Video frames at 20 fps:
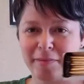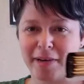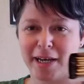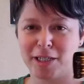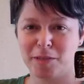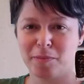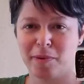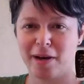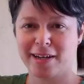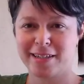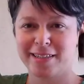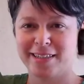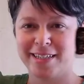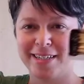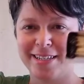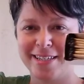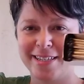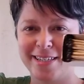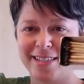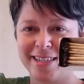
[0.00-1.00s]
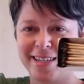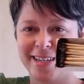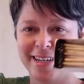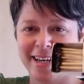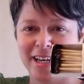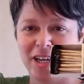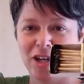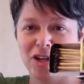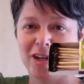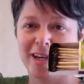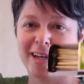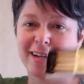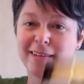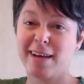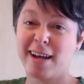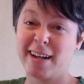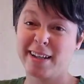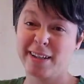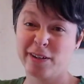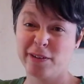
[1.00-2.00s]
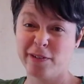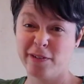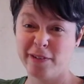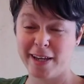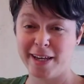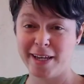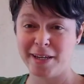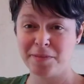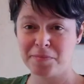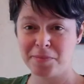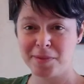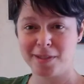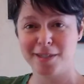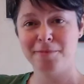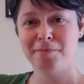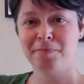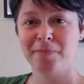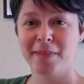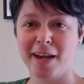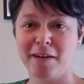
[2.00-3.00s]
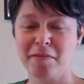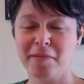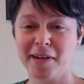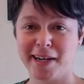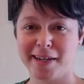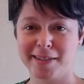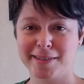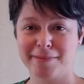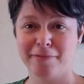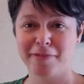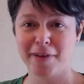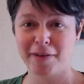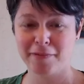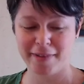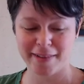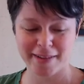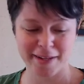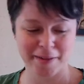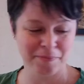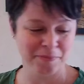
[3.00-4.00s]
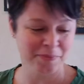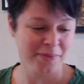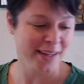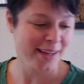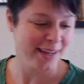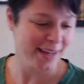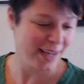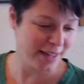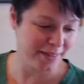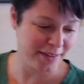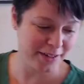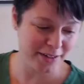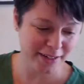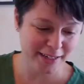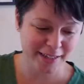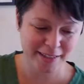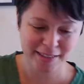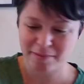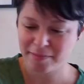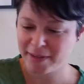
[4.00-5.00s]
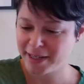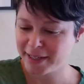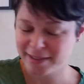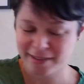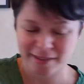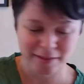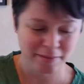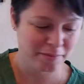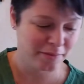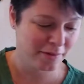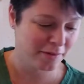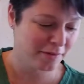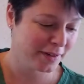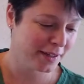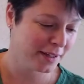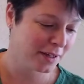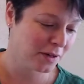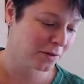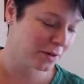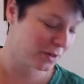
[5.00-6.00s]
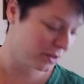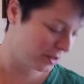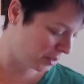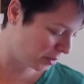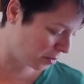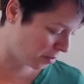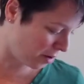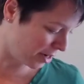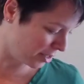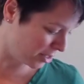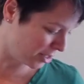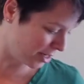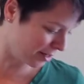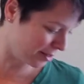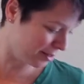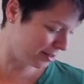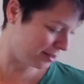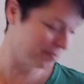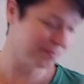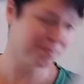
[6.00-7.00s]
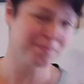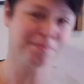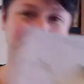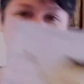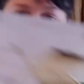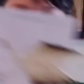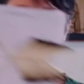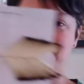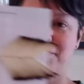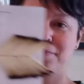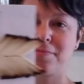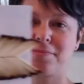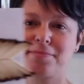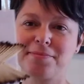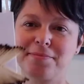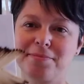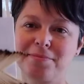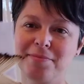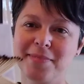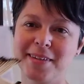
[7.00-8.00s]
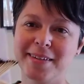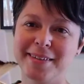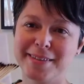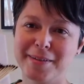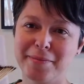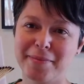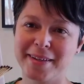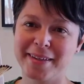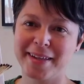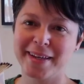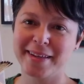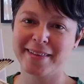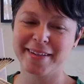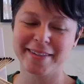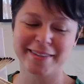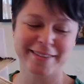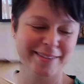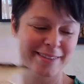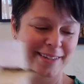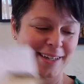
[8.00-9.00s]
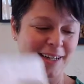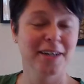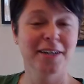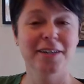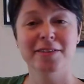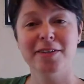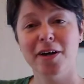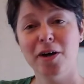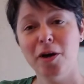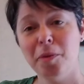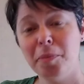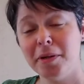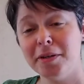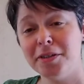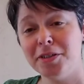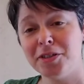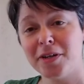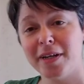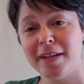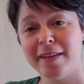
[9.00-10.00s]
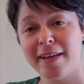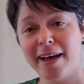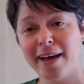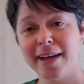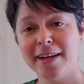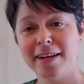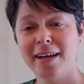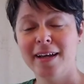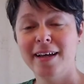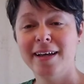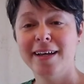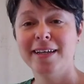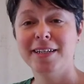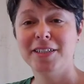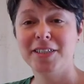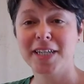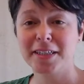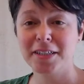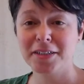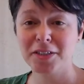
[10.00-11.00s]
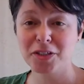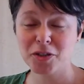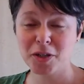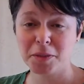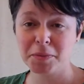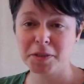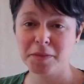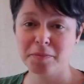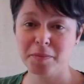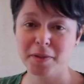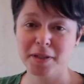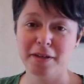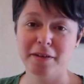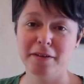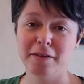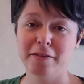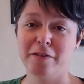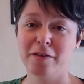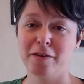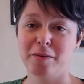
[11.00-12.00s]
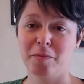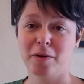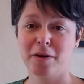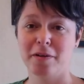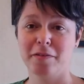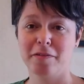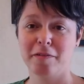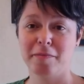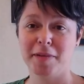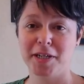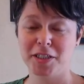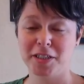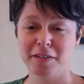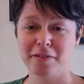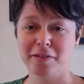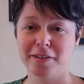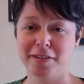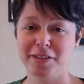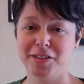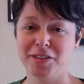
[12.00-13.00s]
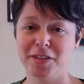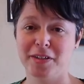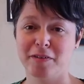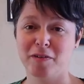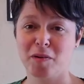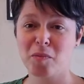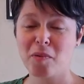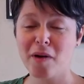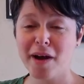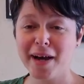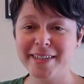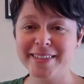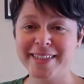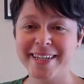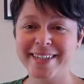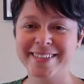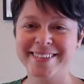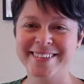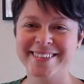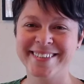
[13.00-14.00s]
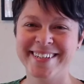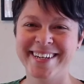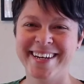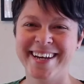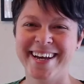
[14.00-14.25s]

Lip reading: matchboxes. You get a lot of little flames, everybody has some fun with it, and then you get to make some really gorgeous projects, something like this. So I hope you enjoyed that. Check the description below for more information for the two different projects,